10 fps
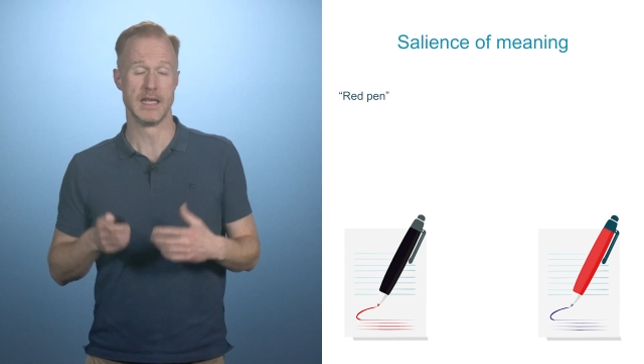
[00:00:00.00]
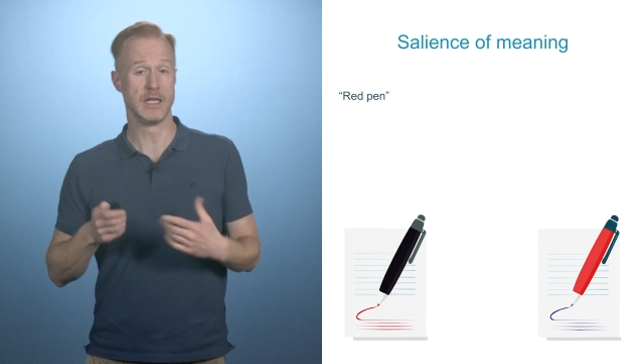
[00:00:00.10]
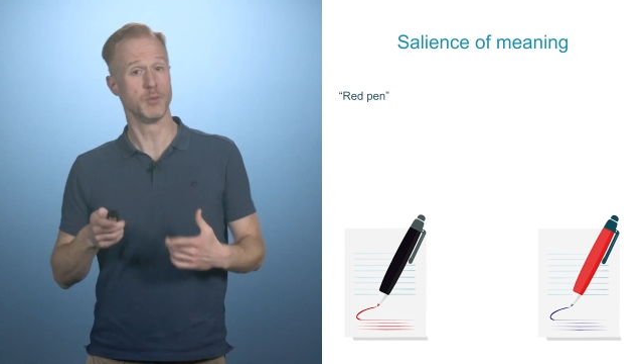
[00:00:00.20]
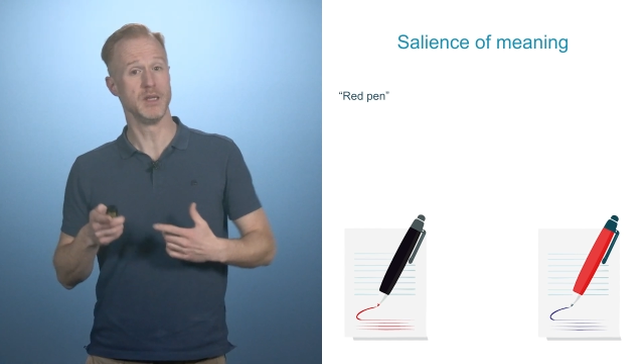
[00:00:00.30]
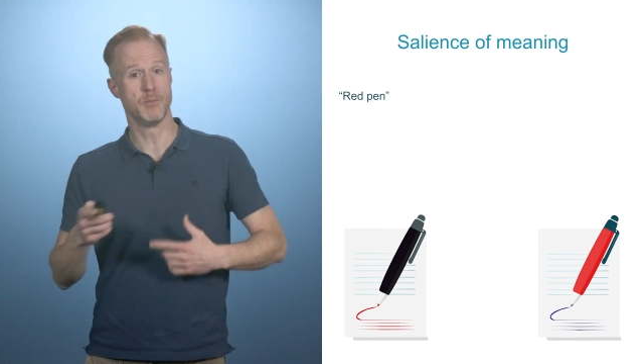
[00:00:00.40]
It
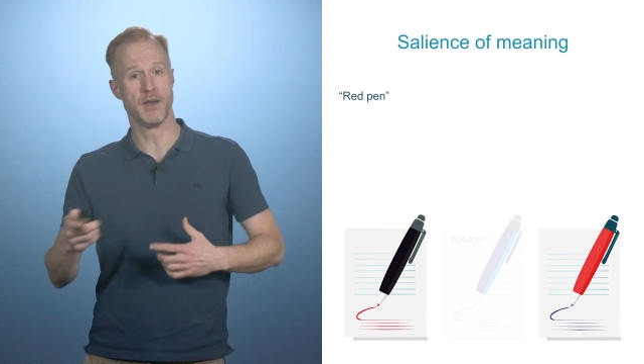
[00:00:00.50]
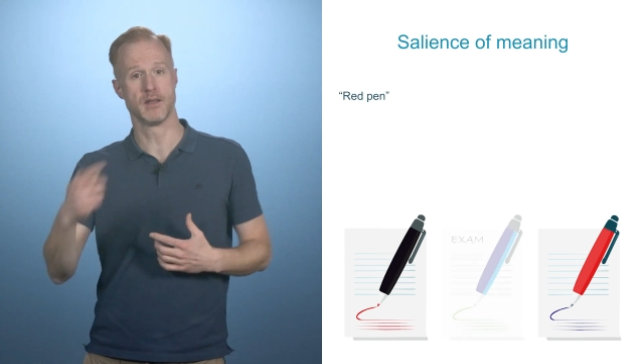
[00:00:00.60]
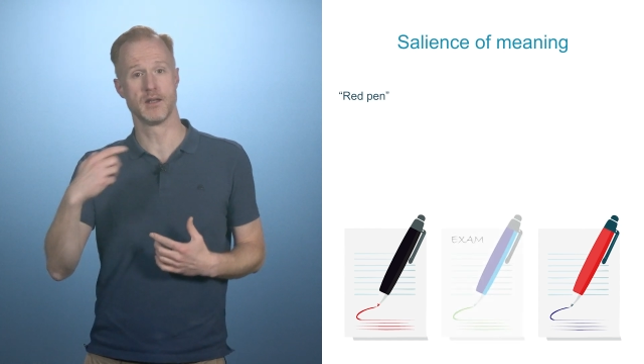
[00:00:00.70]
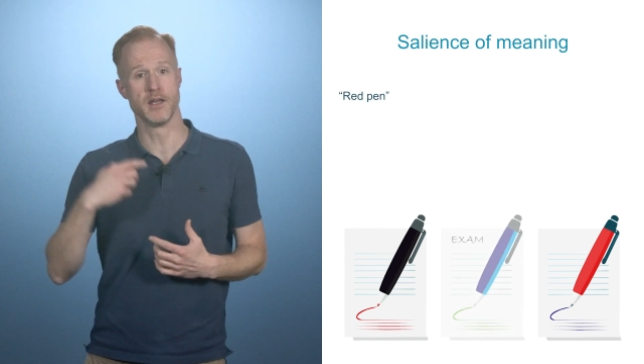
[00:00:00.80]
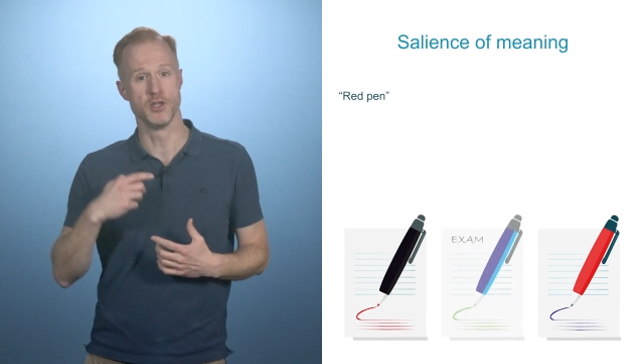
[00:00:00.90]
could be the pen
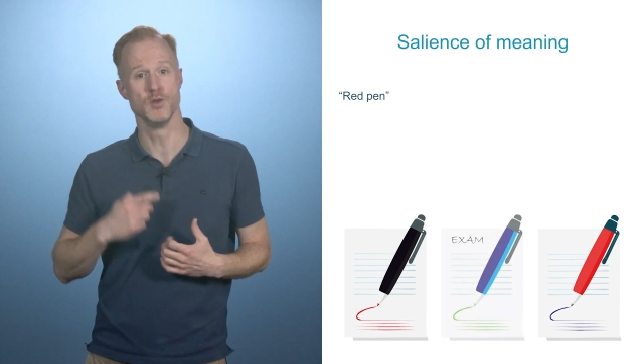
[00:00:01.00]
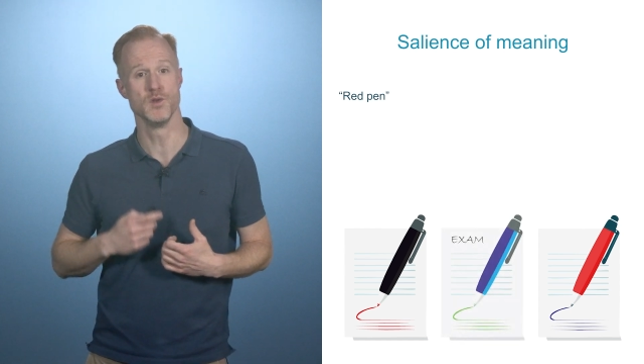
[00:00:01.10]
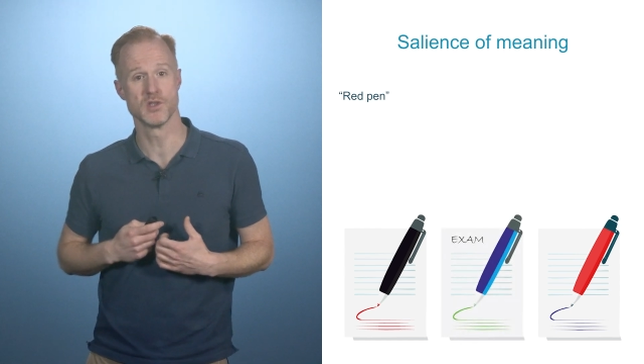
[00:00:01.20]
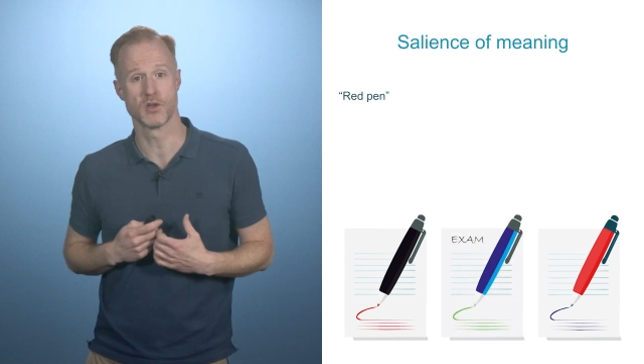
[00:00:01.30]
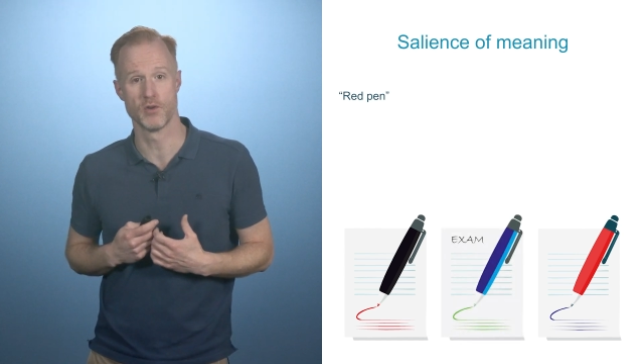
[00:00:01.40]
that I
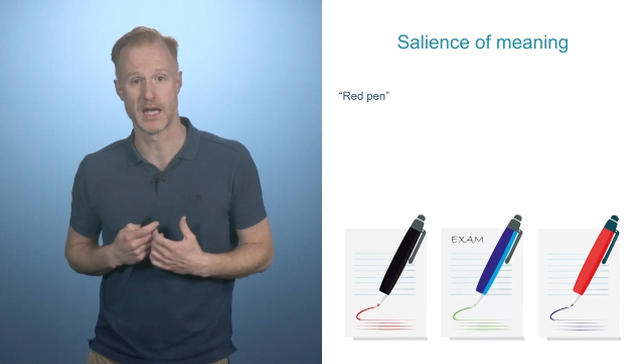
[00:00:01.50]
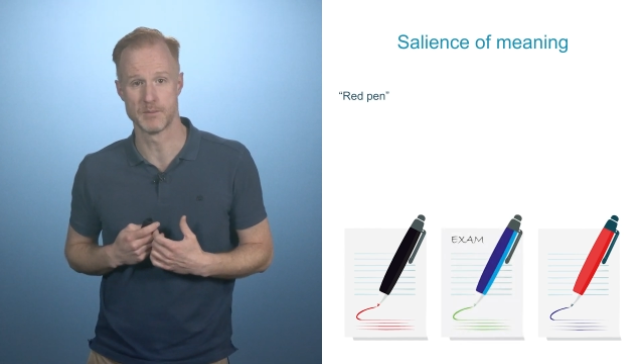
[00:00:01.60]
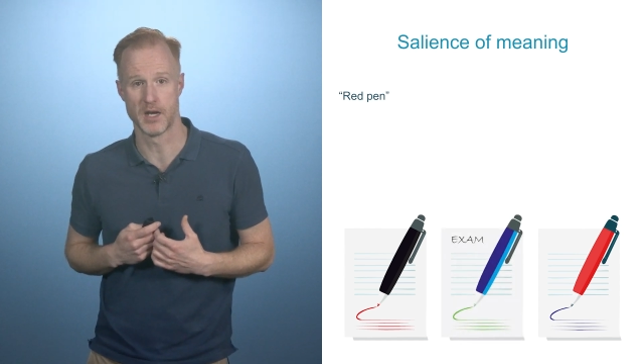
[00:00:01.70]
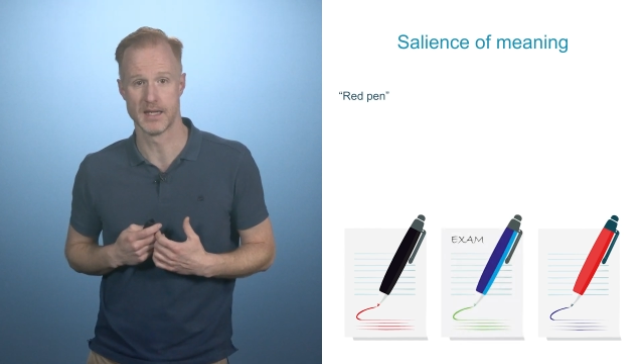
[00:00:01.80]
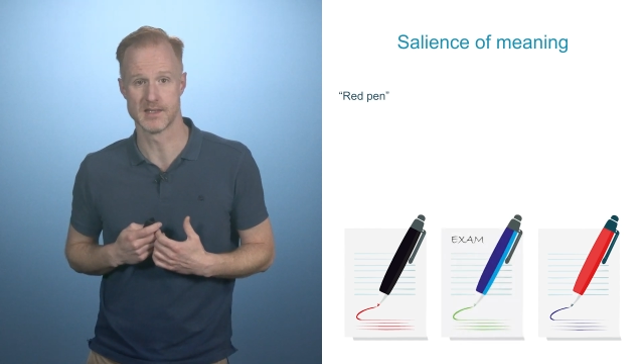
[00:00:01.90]
use to correct
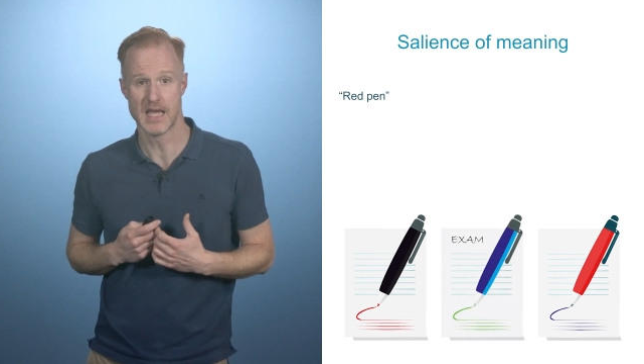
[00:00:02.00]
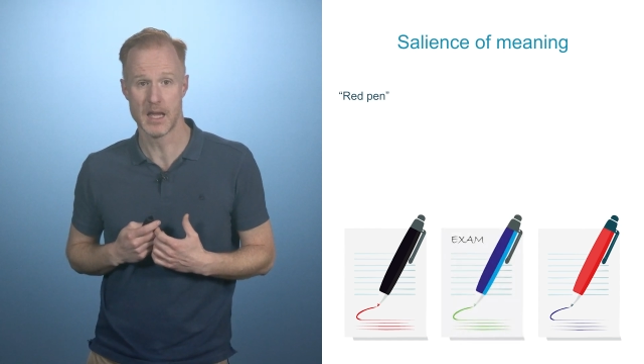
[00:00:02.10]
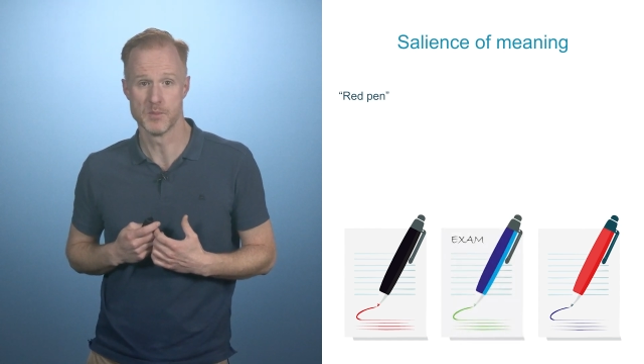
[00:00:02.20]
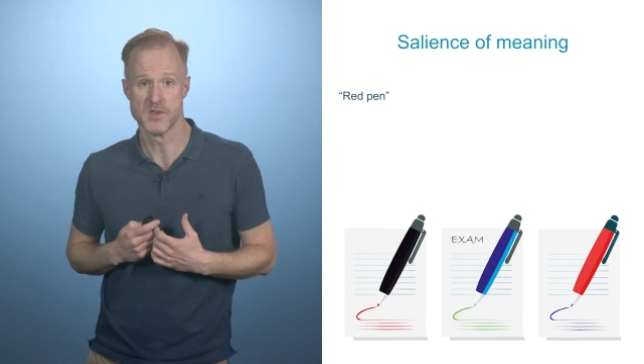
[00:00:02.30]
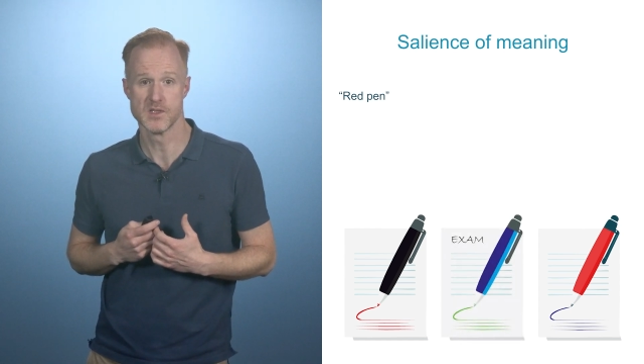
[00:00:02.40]
my
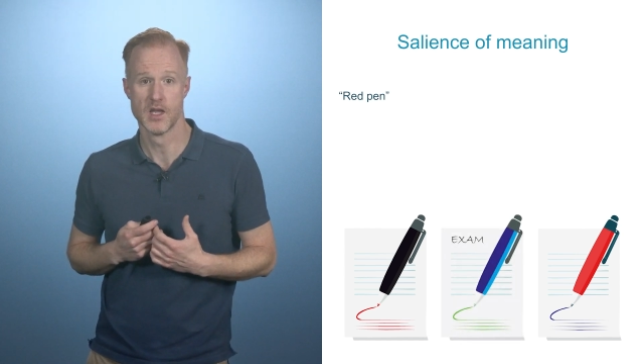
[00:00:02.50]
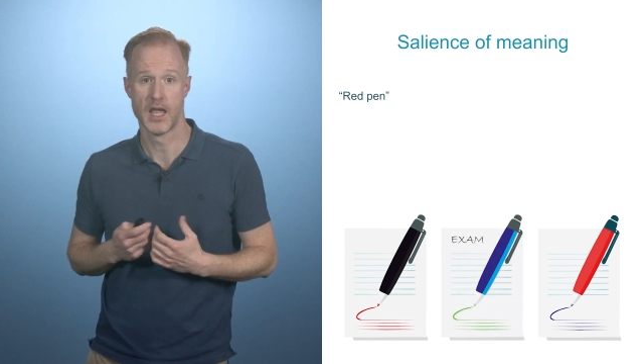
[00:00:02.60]
exams,